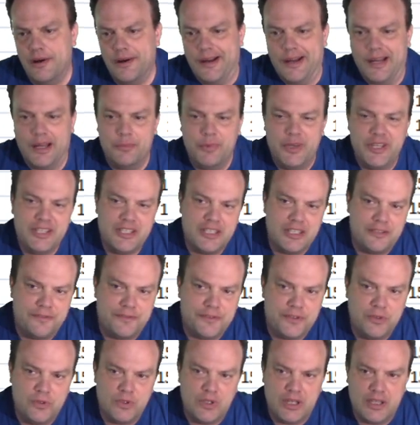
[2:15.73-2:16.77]
I might get a
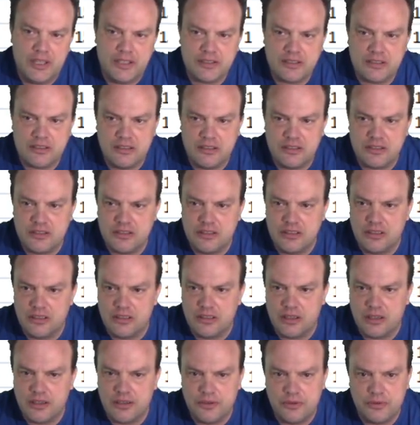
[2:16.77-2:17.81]
few less this year,
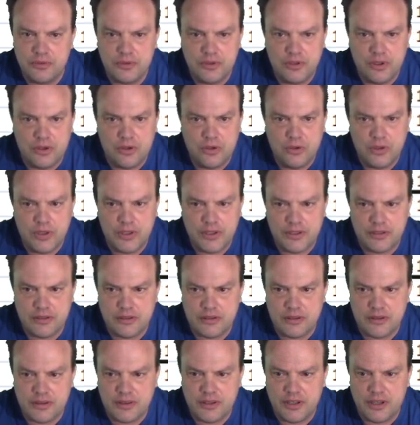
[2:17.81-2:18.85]
I don't know. I
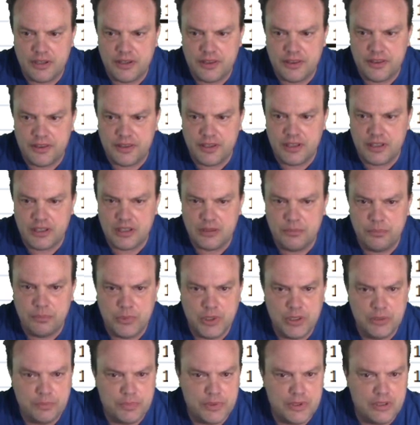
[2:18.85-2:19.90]
think it
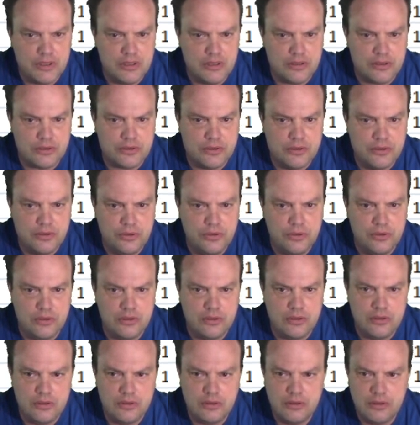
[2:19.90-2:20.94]
might be a little cooler,
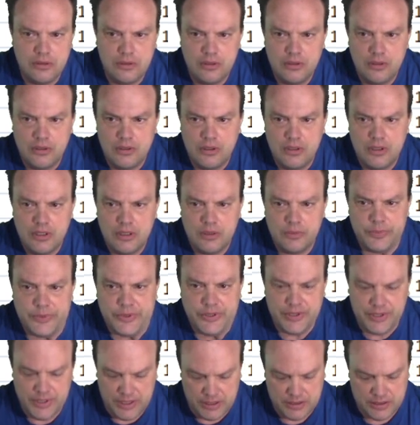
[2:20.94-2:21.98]
but
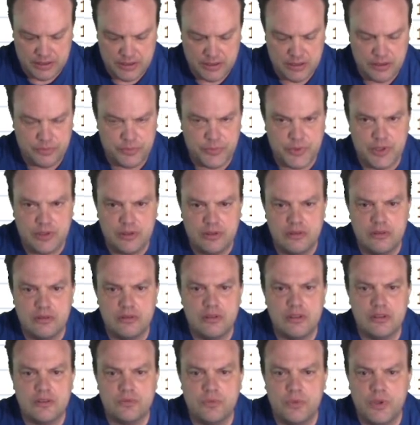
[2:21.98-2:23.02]
that's something
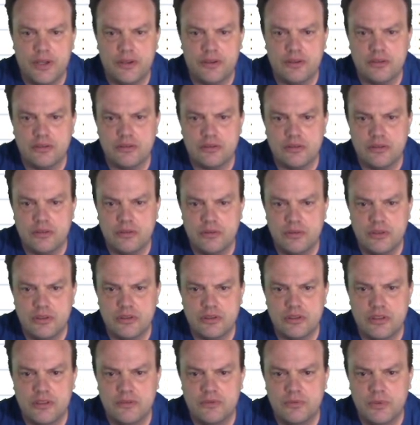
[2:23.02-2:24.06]
that's weather, so you just
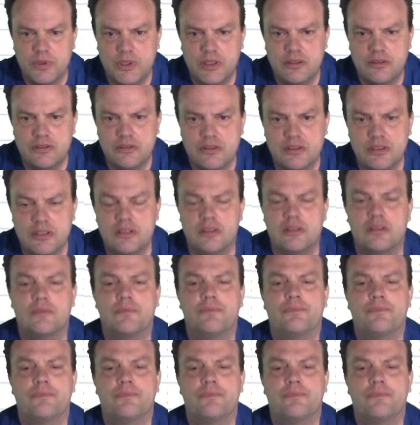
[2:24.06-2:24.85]
have to wait and see.